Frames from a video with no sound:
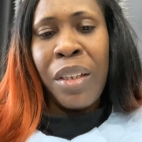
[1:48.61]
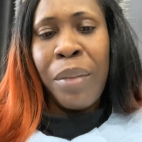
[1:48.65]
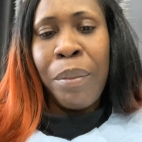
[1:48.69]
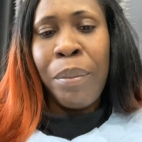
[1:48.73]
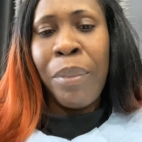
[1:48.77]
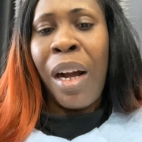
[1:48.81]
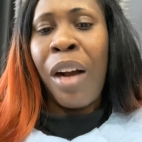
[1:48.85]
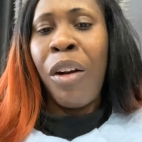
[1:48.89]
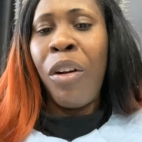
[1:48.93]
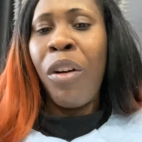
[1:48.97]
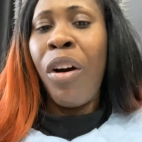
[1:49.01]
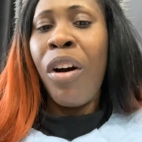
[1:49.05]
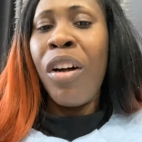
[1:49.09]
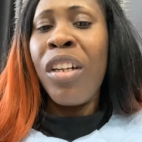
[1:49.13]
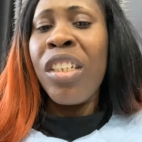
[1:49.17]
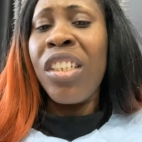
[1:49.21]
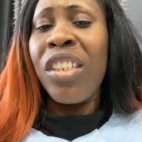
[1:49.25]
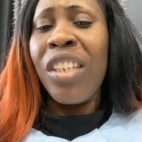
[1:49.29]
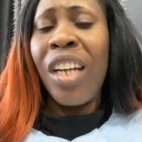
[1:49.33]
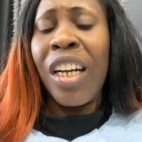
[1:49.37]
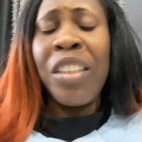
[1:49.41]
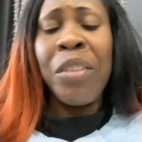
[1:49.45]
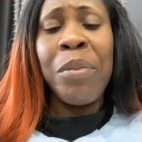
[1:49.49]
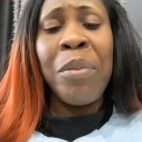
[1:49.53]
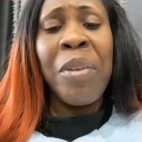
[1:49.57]
But God's
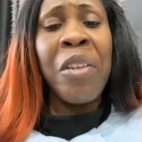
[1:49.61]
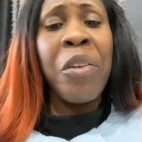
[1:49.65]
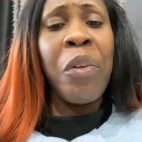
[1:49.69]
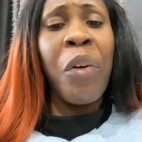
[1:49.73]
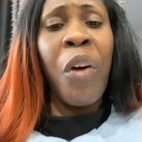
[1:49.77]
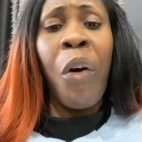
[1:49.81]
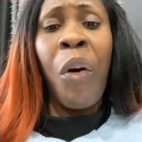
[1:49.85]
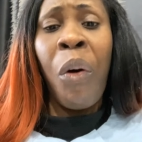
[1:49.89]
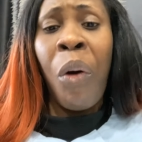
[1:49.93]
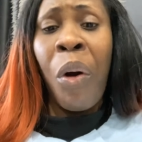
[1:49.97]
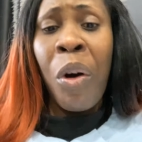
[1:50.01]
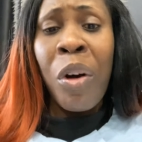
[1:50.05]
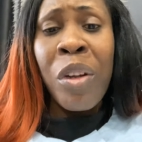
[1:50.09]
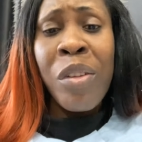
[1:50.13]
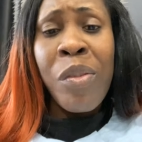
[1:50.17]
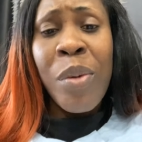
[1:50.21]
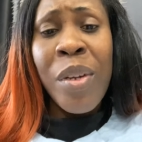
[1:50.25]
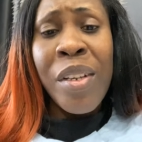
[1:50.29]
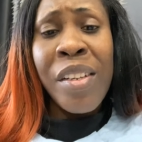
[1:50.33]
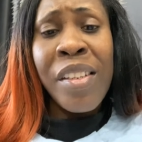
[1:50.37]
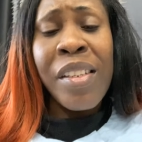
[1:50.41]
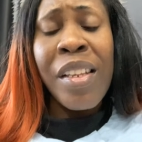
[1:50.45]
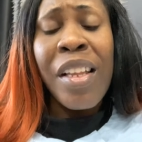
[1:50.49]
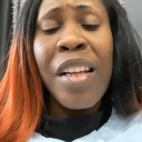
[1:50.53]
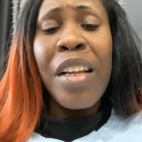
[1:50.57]
judgment will
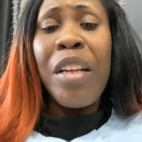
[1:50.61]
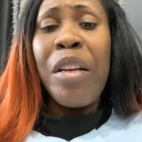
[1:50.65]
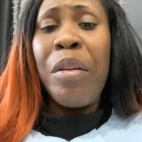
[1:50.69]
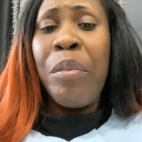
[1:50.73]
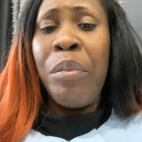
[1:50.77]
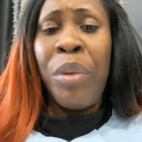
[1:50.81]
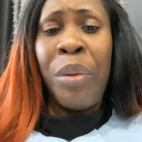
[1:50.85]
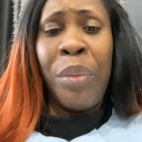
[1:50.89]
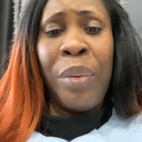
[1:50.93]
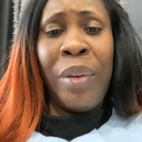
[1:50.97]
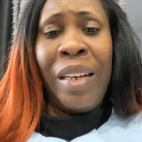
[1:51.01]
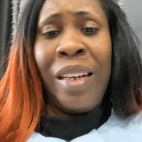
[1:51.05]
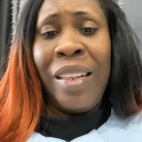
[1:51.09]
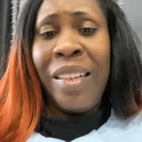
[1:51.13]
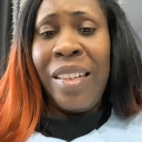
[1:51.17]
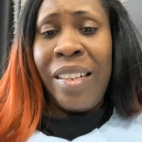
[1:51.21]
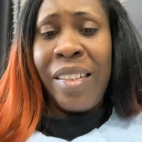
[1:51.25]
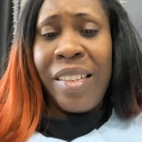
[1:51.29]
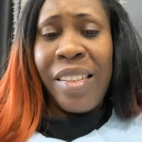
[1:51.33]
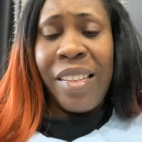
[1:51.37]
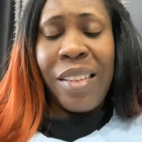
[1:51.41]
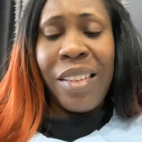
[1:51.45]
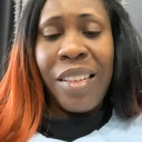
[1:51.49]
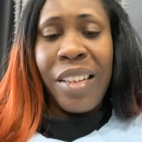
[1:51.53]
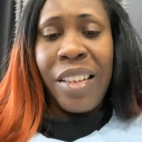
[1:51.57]
always be
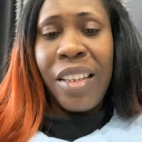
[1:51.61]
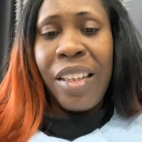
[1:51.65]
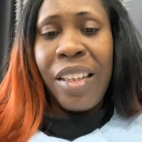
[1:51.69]
released.